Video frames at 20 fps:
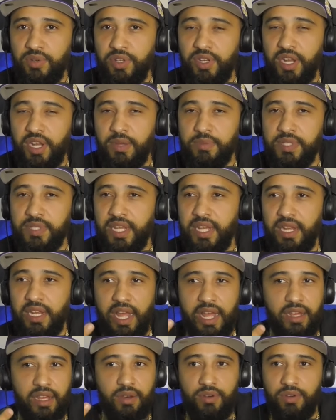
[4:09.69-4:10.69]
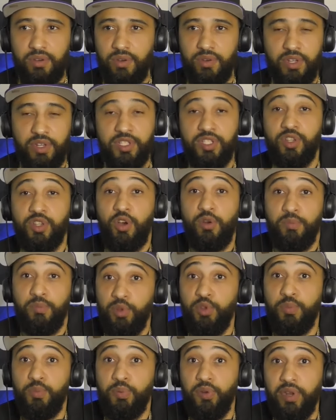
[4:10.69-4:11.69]
You know what I'm saying? Like on on the song
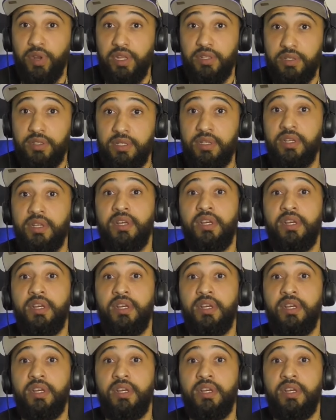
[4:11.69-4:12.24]
Blueprint